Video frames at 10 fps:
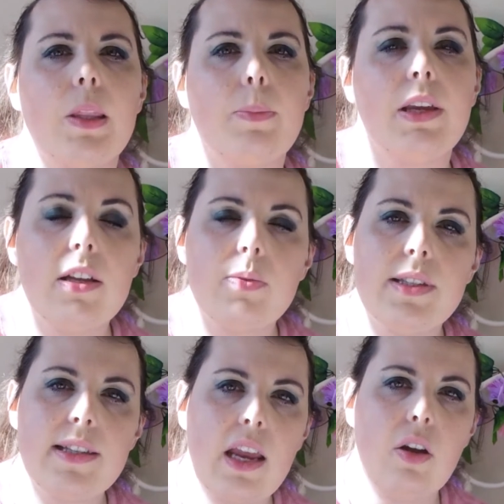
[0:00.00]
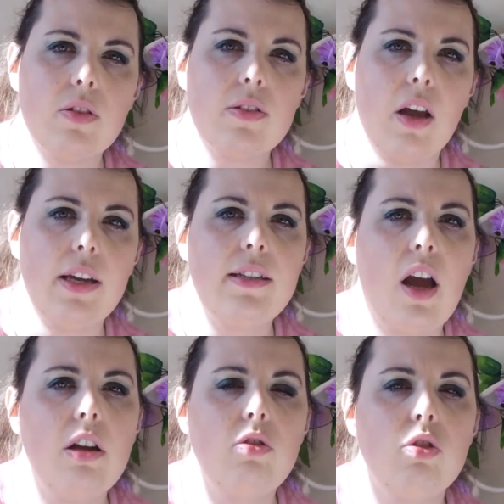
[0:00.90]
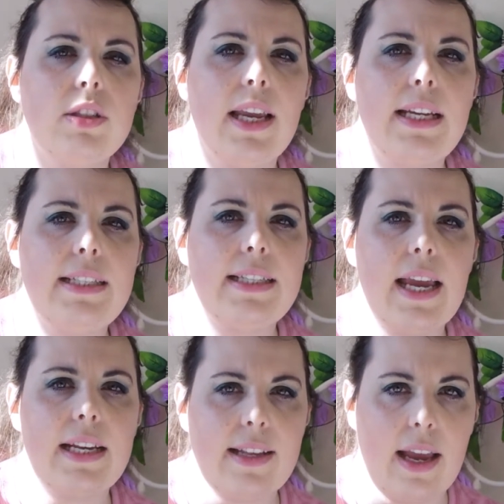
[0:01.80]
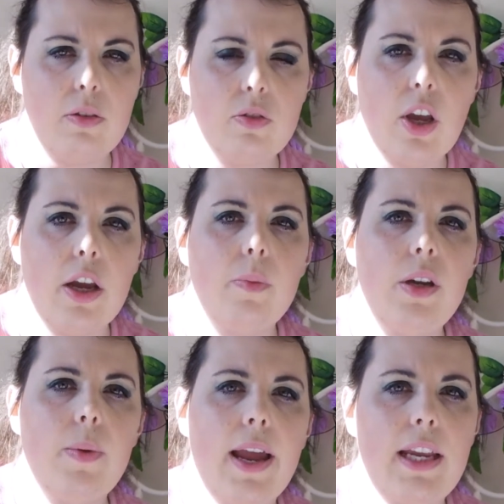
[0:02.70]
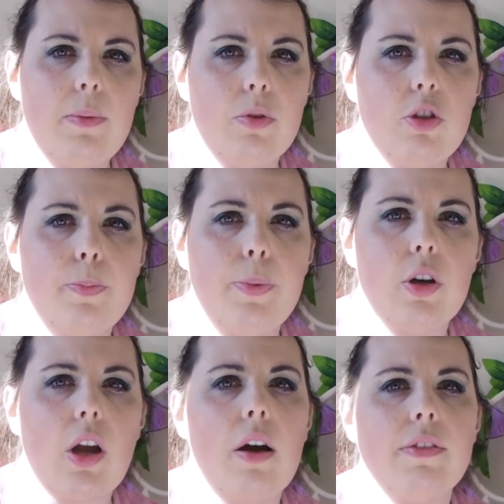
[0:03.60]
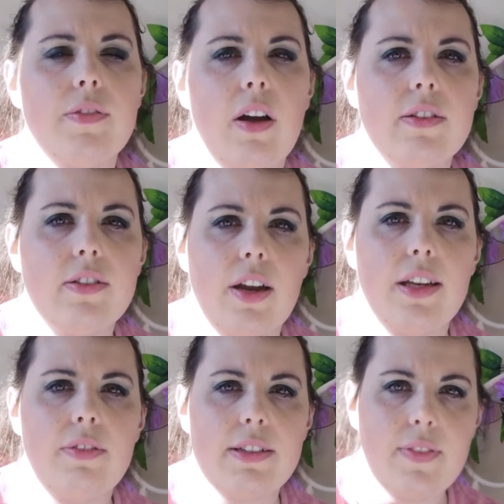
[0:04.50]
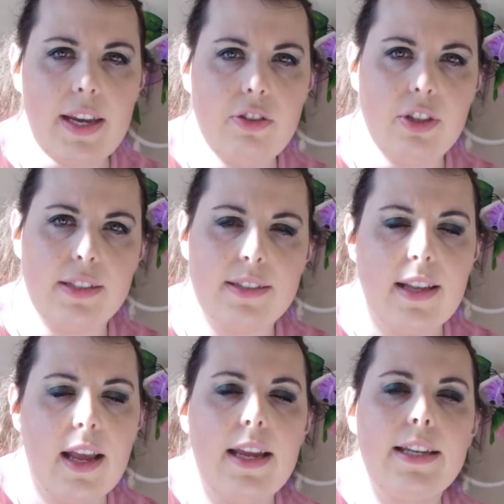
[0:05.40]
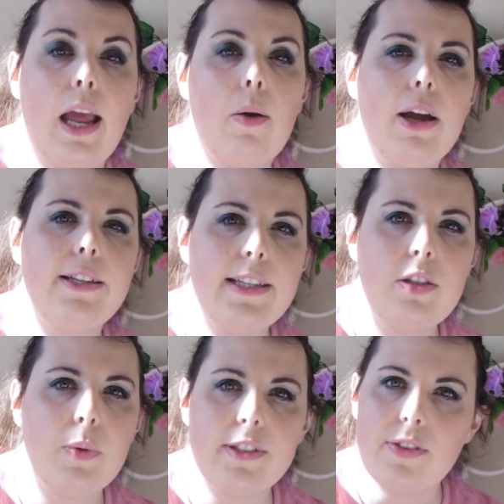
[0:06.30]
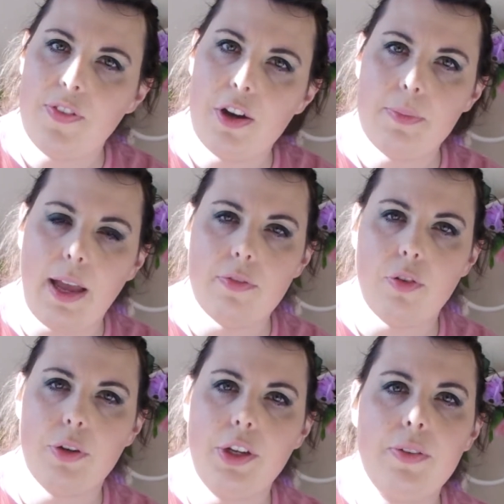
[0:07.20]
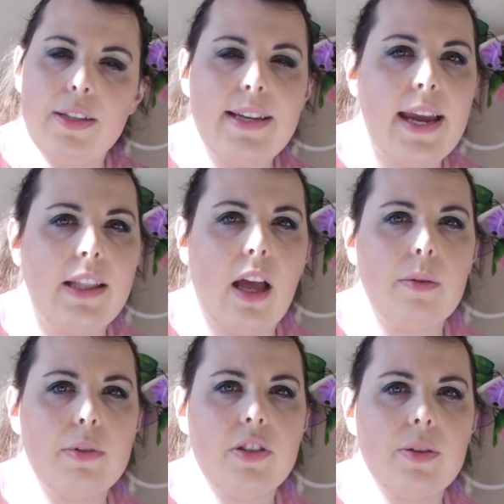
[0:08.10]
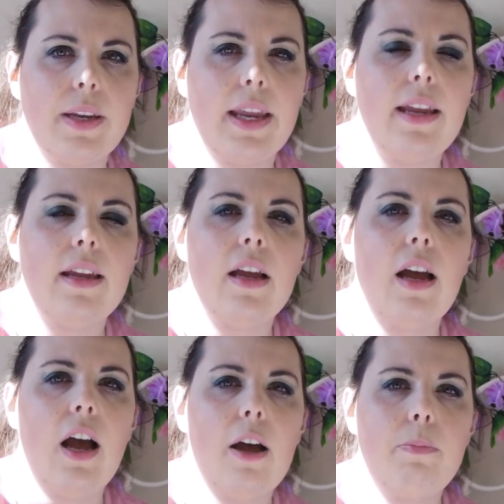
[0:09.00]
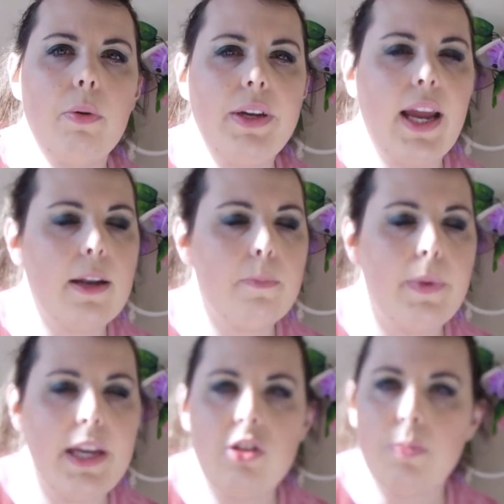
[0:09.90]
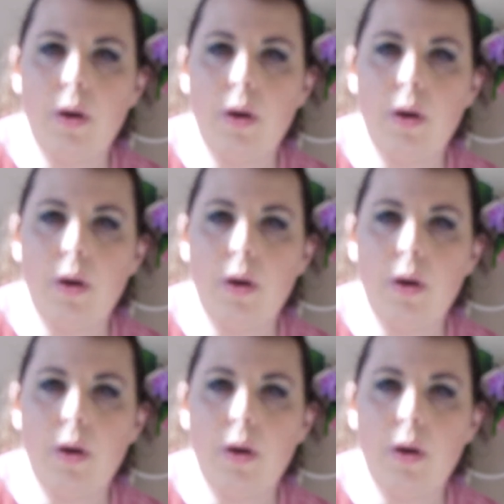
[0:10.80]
because we're staying on site 180 days out, we were able to book our advanced dining reservations. Now I did want to film that for you the day that I was doing it, but we had major